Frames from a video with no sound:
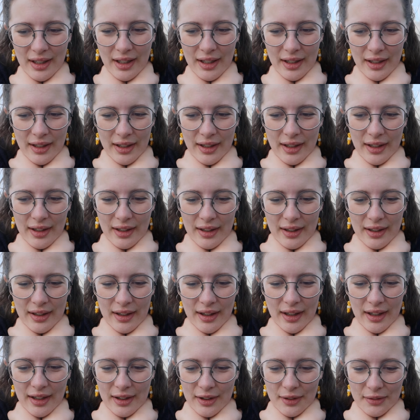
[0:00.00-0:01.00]
I
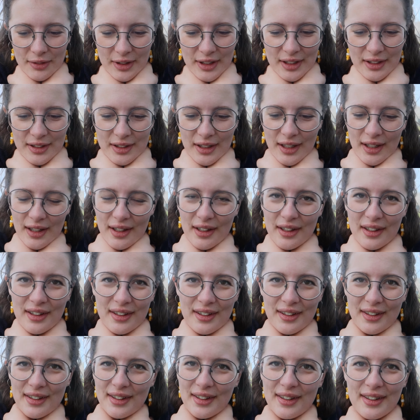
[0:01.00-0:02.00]
uh, I love it.
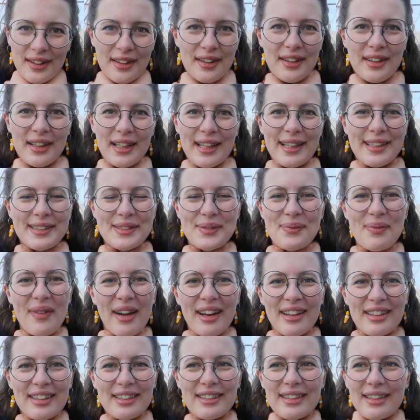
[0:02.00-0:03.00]
I it's
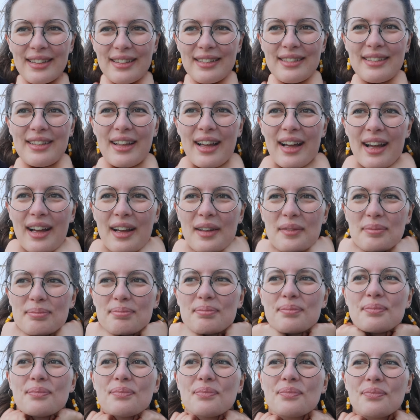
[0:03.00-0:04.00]
my little
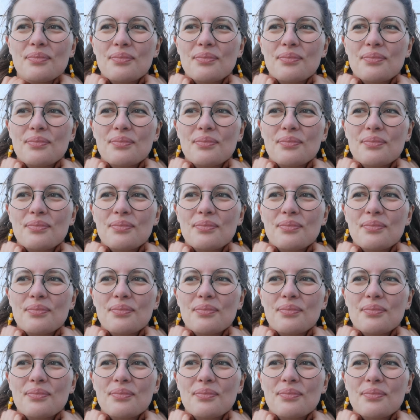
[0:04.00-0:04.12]
um,